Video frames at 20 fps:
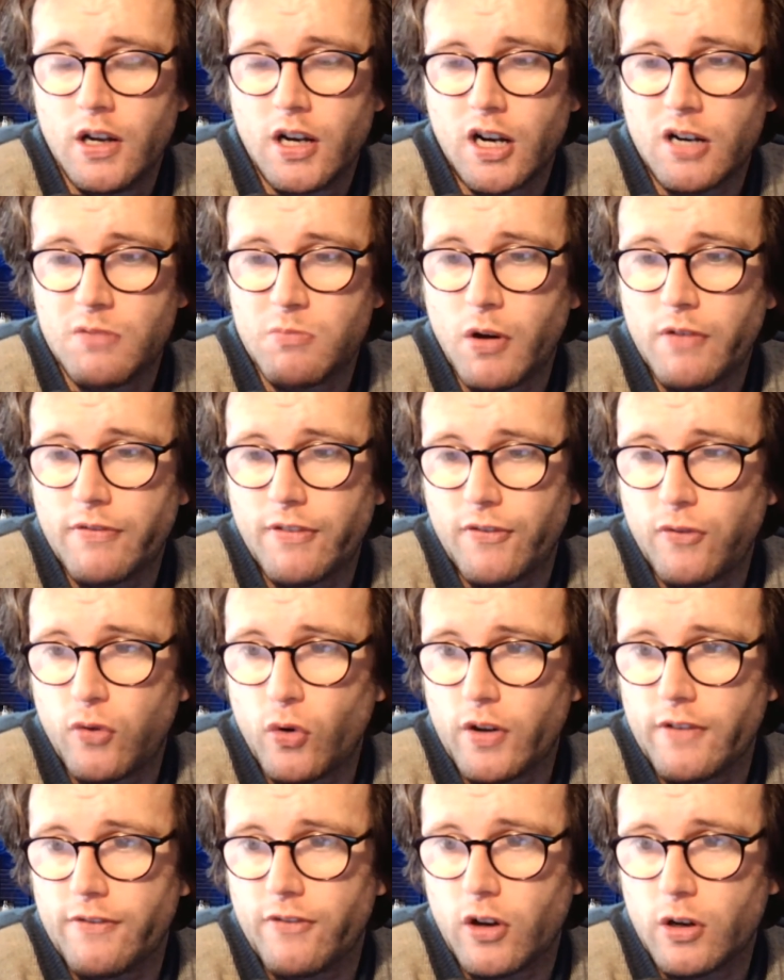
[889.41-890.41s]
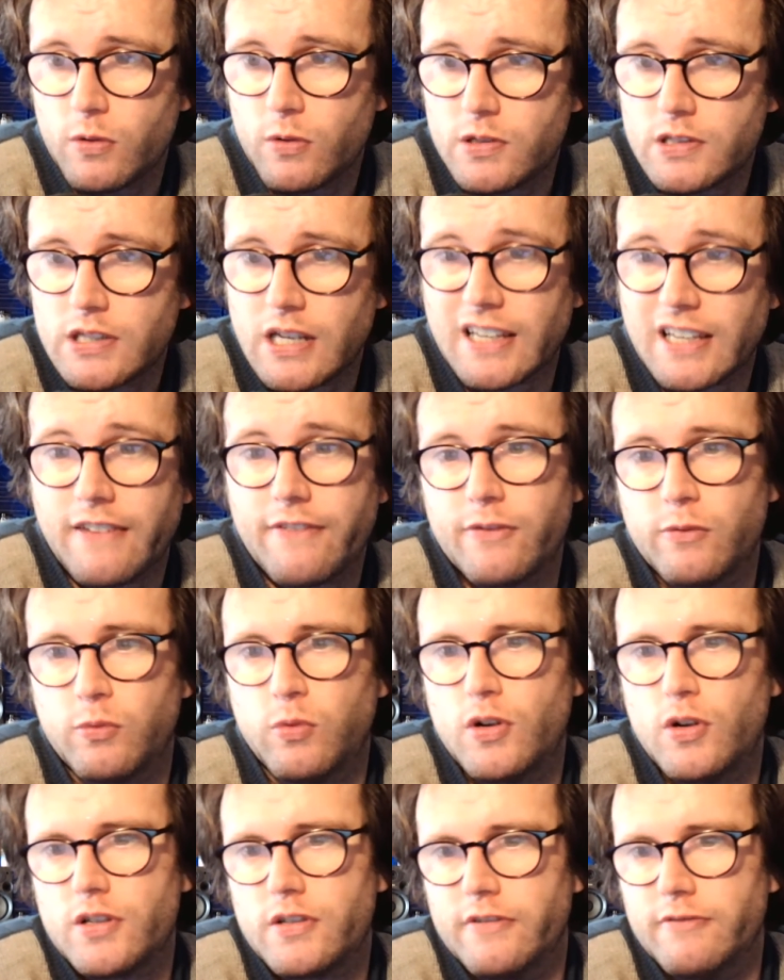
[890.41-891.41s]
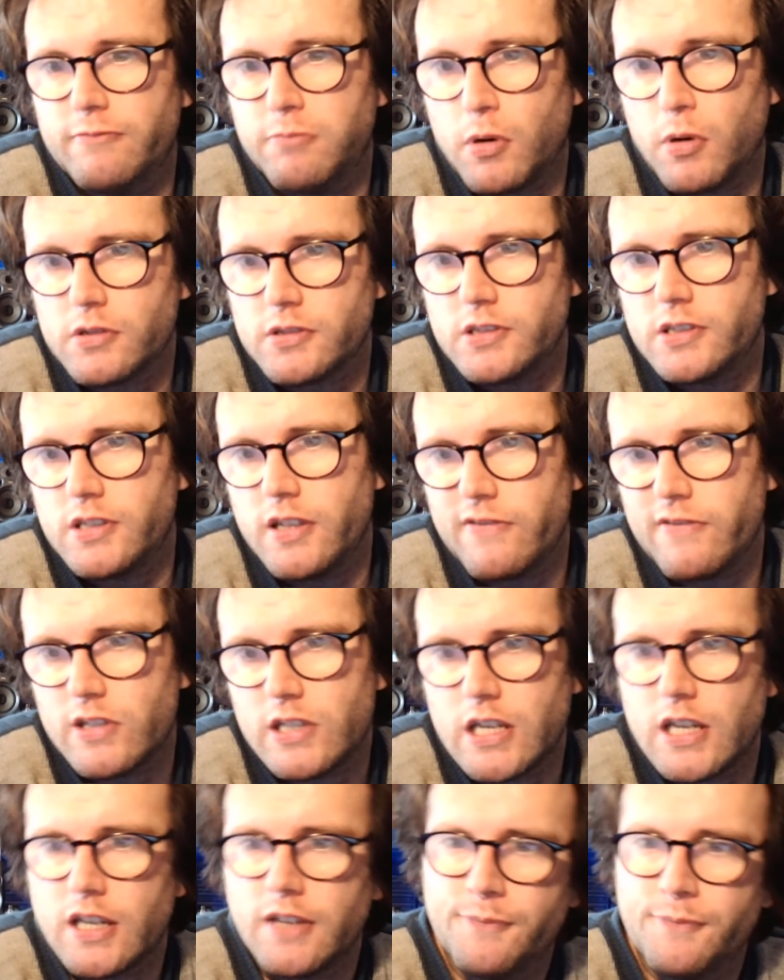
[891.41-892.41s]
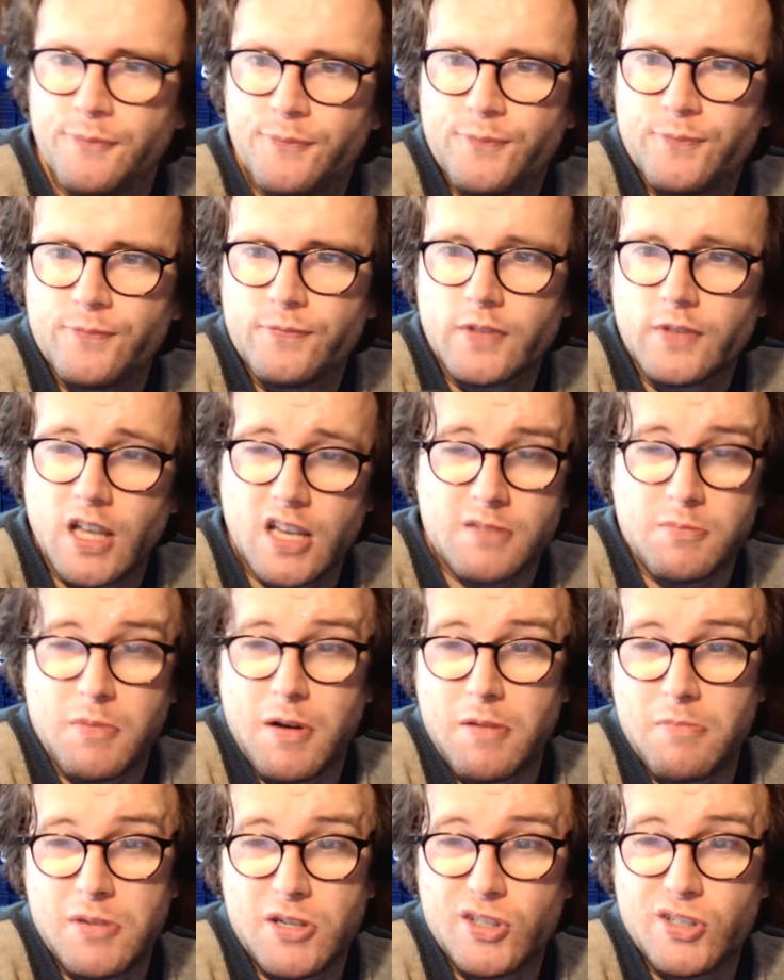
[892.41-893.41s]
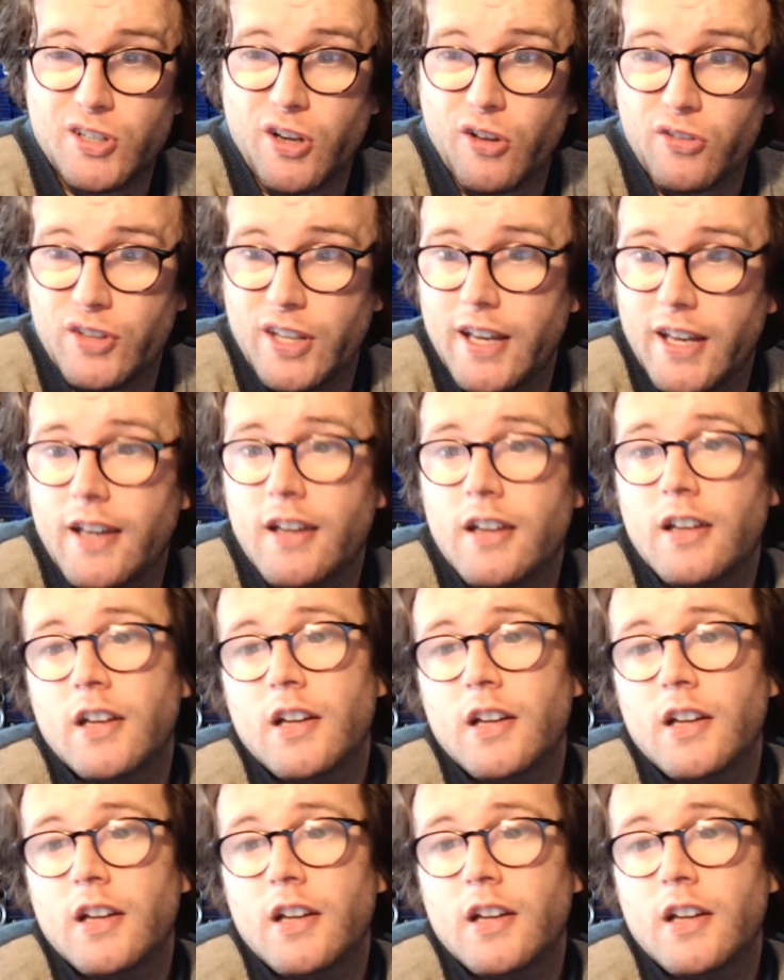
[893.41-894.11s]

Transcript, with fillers: I'm over 40 followers. I give words of positivity. That's my mission on there.